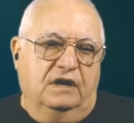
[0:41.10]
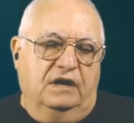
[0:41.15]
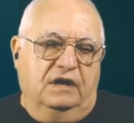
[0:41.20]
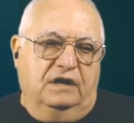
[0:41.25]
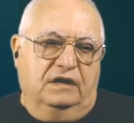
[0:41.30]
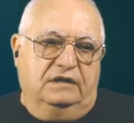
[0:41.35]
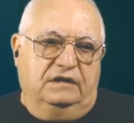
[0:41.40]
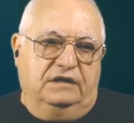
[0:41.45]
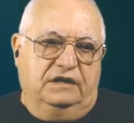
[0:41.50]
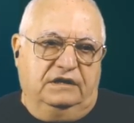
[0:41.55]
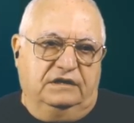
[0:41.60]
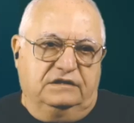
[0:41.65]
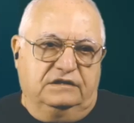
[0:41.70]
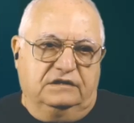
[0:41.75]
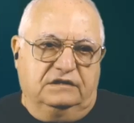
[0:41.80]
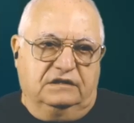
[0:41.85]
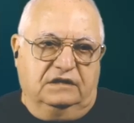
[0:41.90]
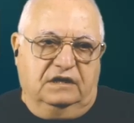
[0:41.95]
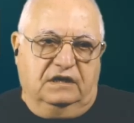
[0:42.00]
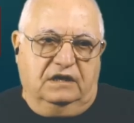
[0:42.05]

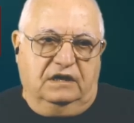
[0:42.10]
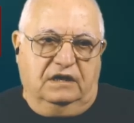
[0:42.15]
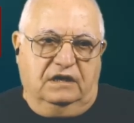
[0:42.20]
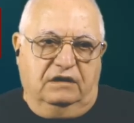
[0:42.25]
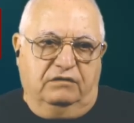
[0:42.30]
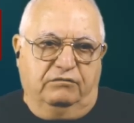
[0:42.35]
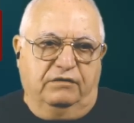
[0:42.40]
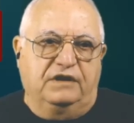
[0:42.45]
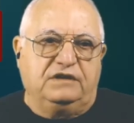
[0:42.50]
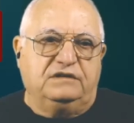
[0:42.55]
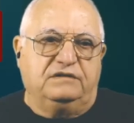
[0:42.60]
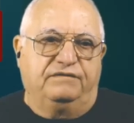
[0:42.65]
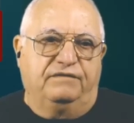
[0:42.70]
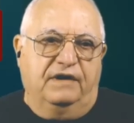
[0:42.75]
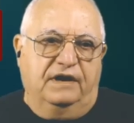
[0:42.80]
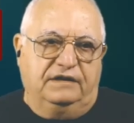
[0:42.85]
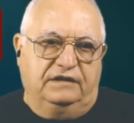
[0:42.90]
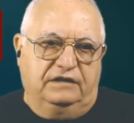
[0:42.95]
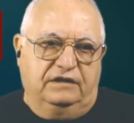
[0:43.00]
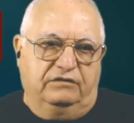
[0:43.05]
this range
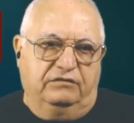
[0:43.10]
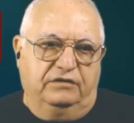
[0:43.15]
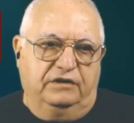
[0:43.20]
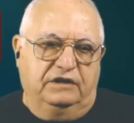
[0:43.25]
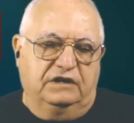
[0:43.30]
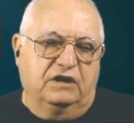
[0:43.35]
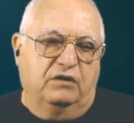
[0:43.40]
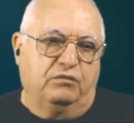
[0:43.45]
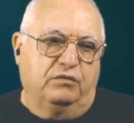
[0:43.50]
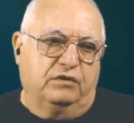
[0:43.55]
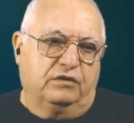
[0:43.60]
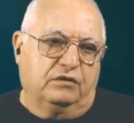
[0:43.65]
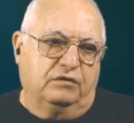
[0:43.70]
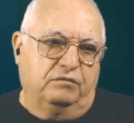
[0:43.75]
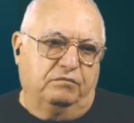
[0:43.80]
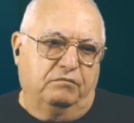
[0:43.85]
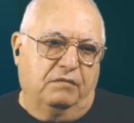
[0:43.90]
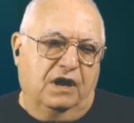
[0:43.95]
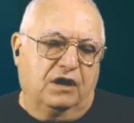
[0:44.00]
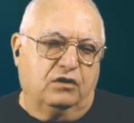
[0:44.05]
finder in our
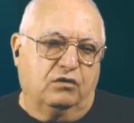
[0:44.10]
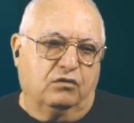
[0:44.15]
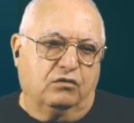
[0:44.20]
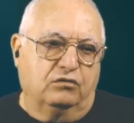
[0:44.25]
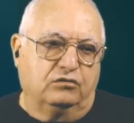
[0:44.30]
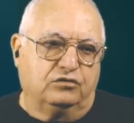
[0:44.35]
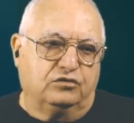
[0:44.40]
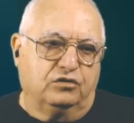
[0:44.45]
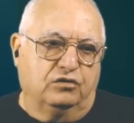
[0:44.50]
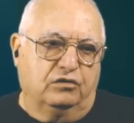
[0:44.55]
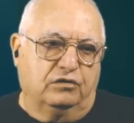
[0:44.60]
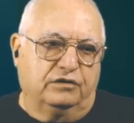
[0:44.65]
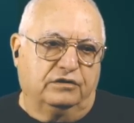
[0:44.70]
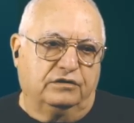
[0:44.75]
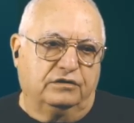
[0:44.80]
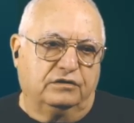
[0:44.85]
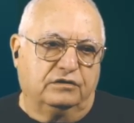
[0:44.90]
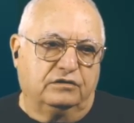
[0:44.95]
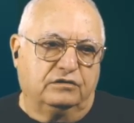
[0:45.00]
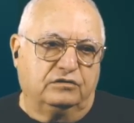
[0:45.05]
microcontroller.
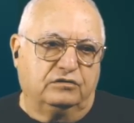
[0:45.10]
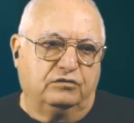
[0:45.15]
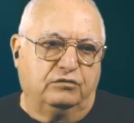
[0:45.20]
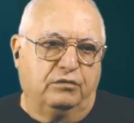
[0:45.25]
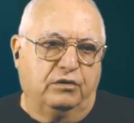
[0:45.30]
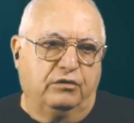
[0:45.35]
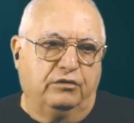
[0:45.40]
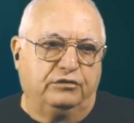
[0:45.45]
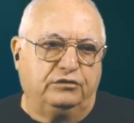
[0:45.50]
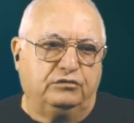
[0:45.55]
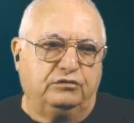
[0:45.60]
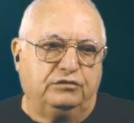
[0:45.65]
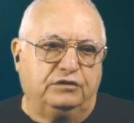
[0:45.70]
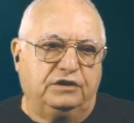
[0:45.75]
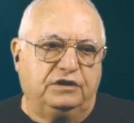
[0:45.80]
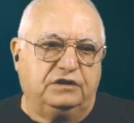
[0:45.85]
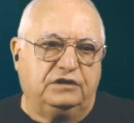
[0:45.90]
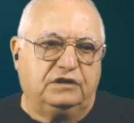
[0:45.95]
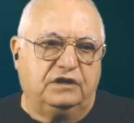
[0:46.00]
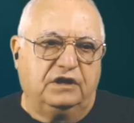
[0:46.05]
So we're going to
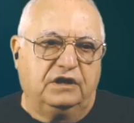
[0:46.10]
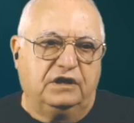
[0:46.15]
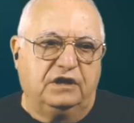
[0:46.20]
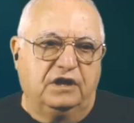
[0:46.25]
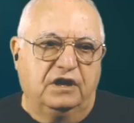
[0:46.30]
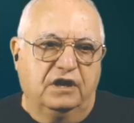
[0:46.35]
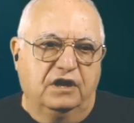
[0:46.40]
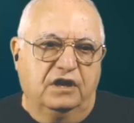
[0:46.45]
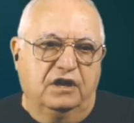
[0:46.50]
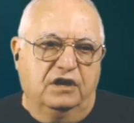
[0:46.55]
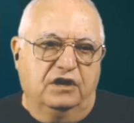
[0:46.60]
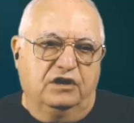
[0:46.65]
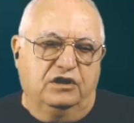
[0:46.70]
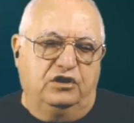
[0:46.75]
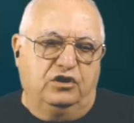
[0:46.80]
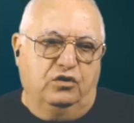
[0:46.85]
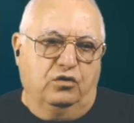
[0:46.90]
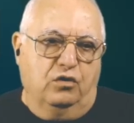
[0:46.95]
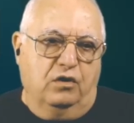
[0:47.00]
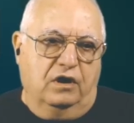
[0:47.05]
need the
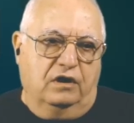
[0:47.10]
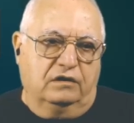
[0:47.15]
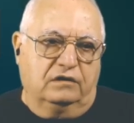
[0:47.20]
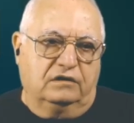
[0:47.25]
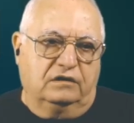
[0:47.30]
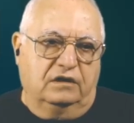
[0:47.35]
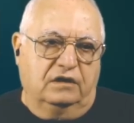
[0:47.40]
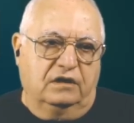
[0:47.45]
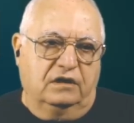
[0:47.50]
UART,